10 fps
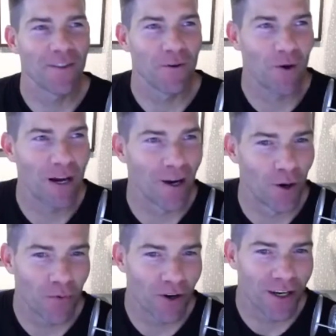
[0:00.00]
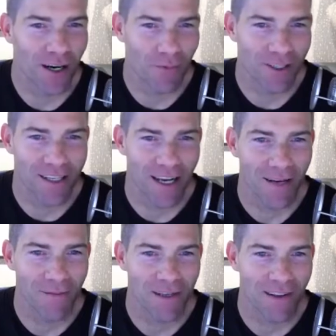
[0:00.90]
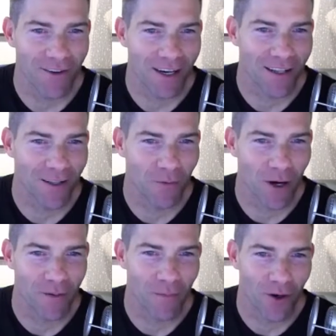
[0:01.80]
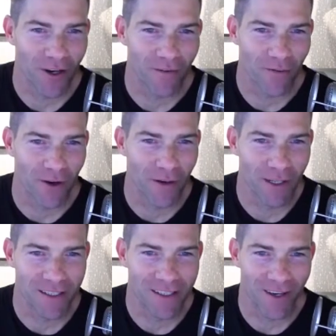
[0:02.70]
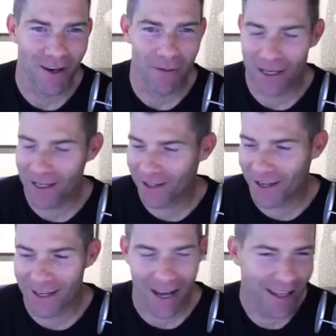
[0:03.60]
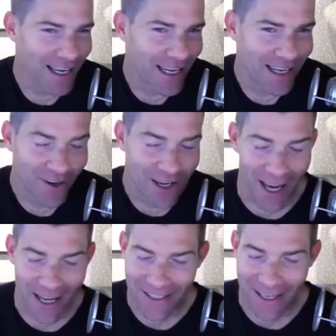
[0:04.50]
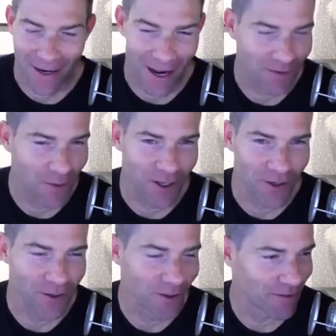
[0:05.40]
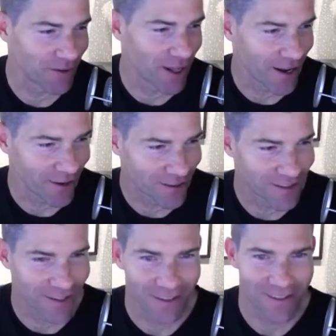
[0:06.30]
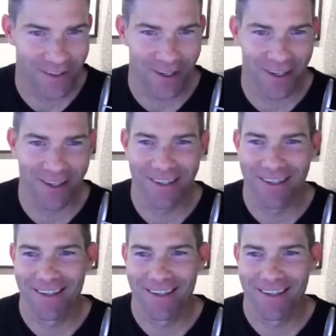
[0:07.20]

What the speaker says: the white Oprah a couple of times. I've never gotten the white Morgan Freeman. So, I mean, I think in either case, I'd have to be hugely flattered. So it's all good.